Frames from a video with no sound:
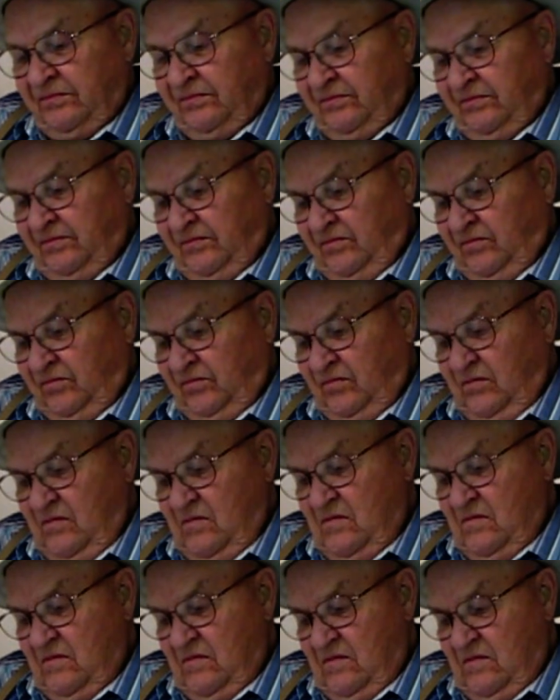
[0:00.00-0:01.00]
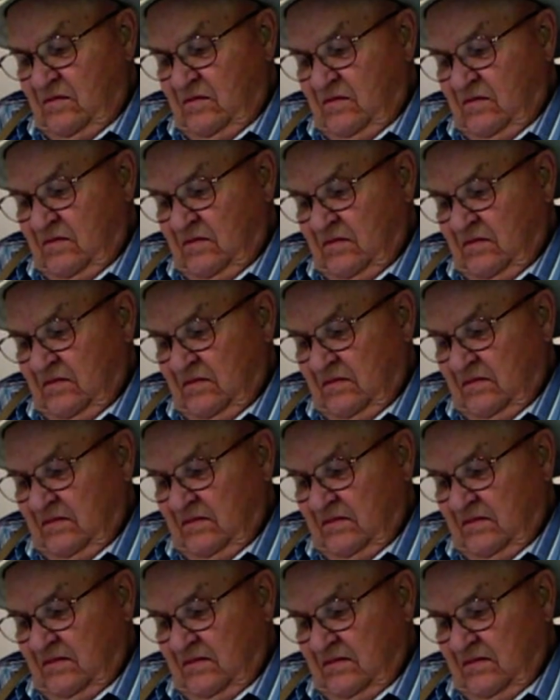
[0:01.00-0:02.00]

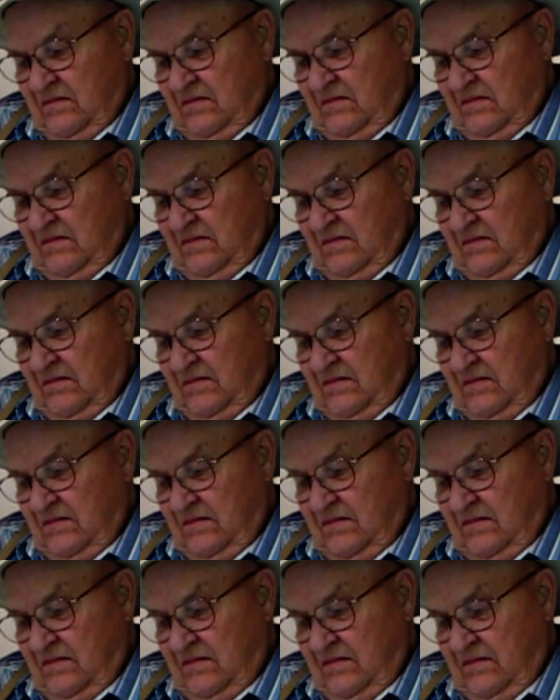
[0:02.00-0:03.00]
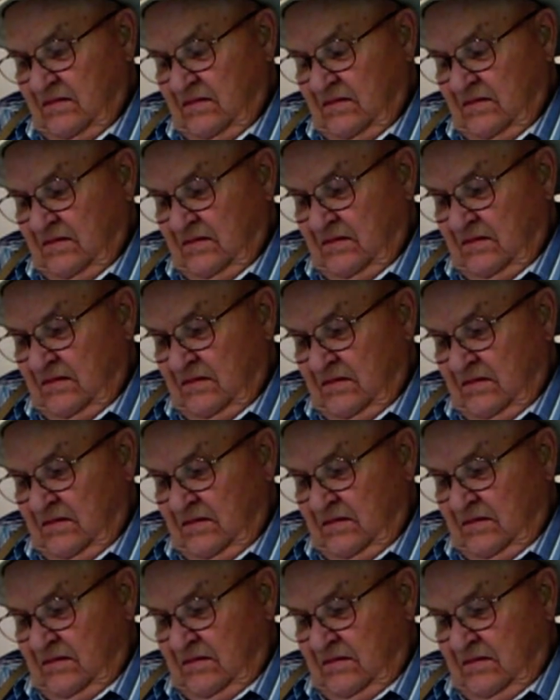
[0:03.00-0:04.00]

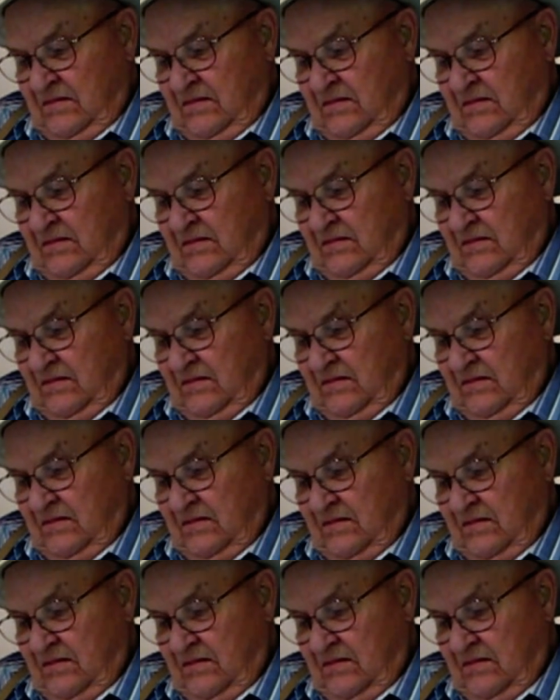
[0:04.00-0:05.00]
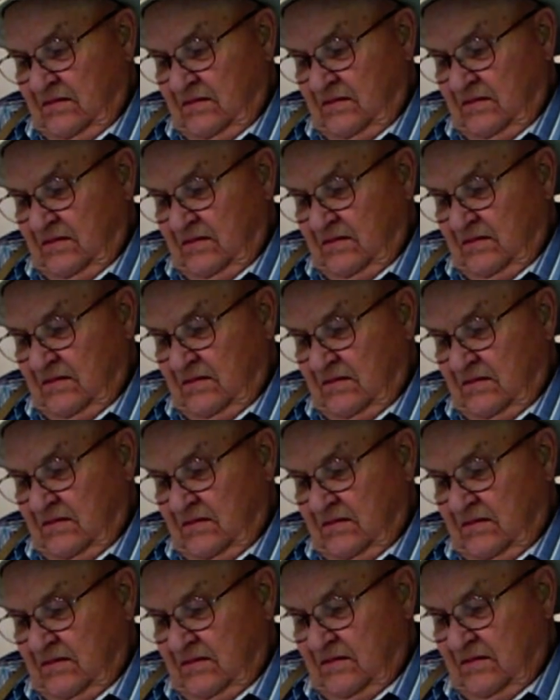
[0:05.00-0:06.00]

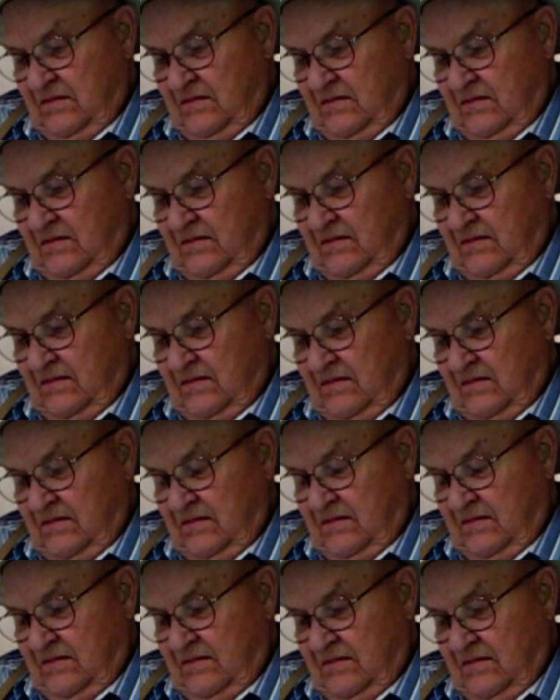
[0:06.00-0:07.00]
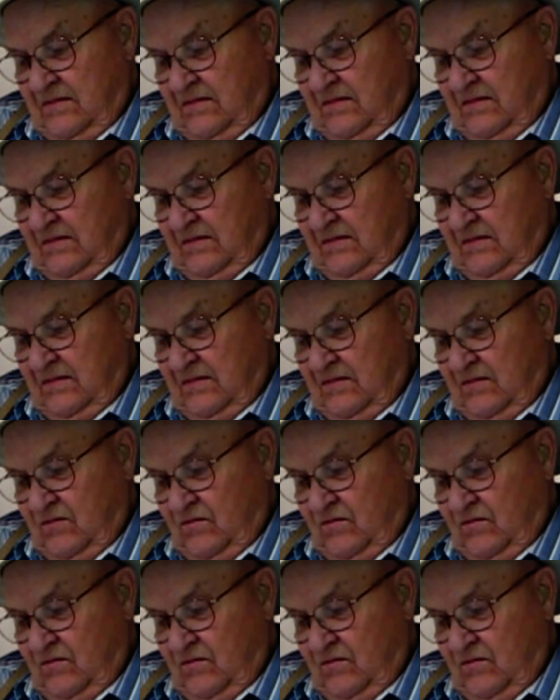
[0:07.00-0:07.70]
[no speech]